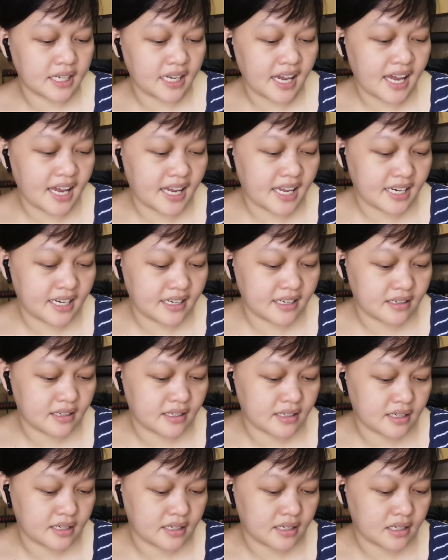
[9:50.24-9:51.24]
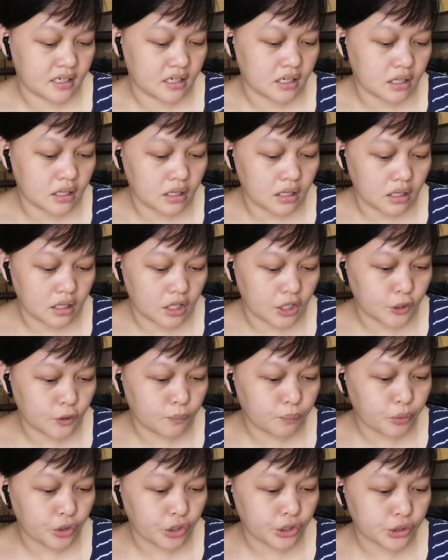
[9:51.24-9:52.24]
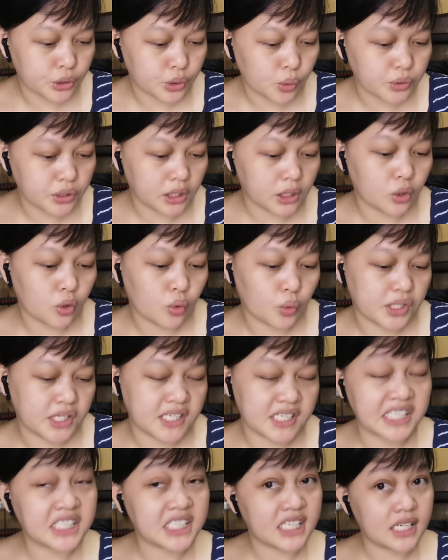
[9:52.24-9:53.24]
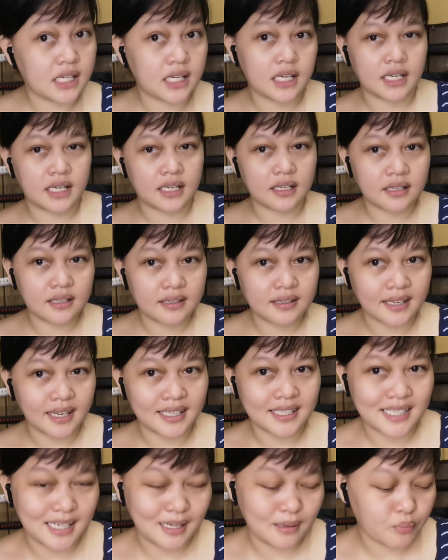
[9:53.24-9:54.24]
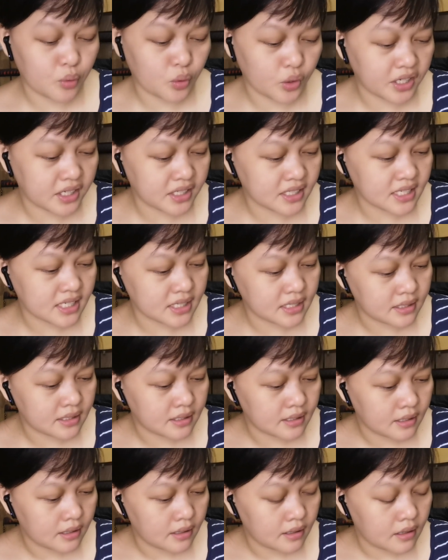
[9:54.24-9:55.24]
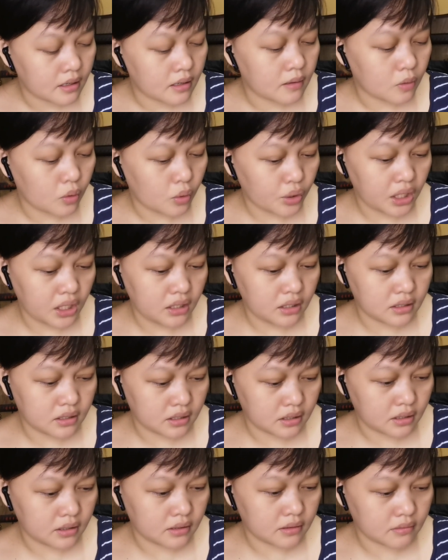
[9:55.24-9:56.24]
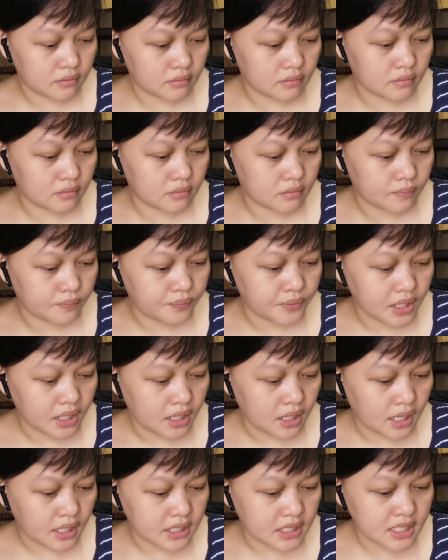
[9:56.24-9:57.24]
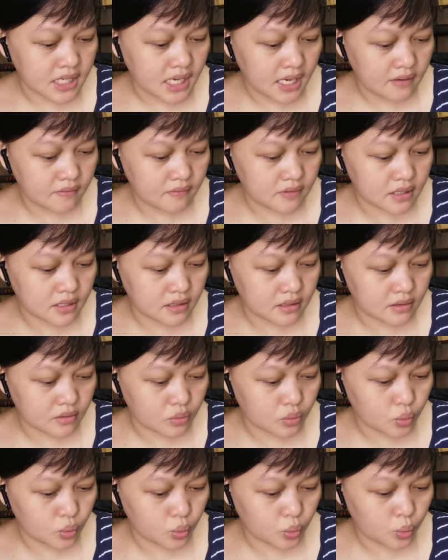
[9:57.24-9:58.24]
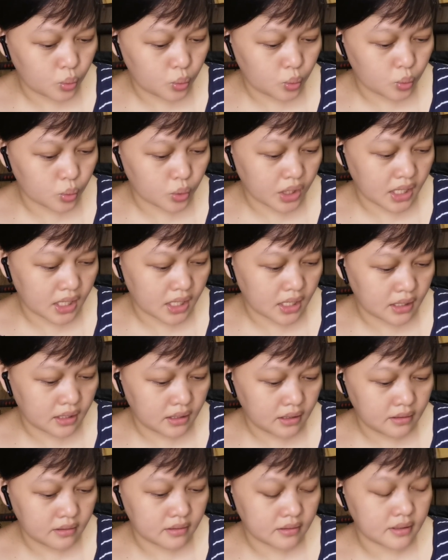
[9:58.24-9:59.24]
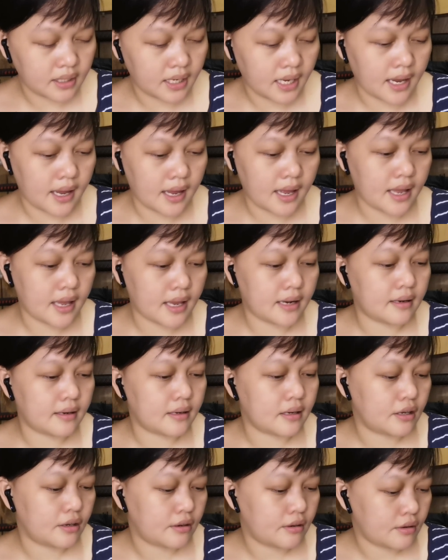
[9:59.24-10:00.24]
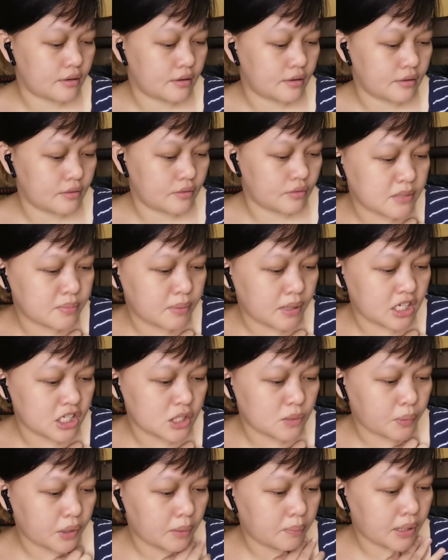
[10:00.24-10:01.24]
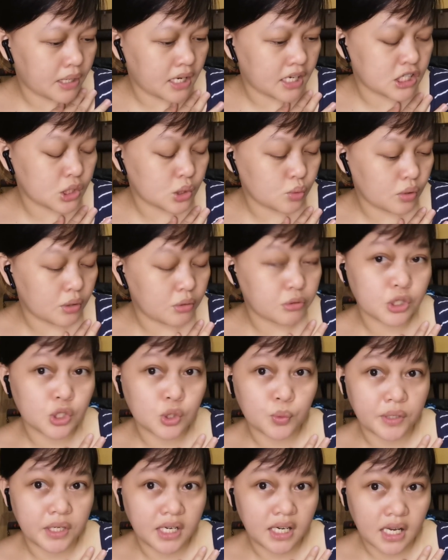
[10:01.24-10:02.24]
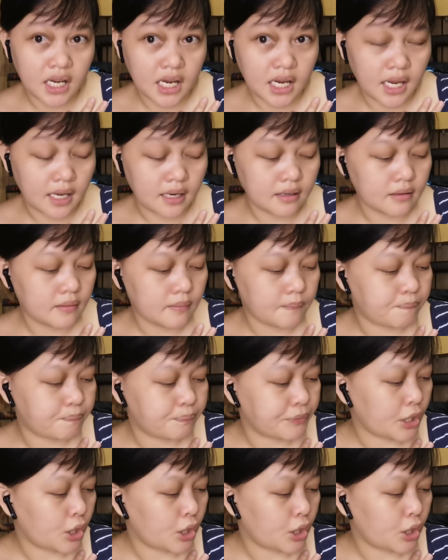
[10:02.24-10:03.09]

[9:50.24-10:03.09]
Yan. Yung point total ko is 19 points. Okay na din. I saved. Ooh, okay. Yeah. body spray pala is 229.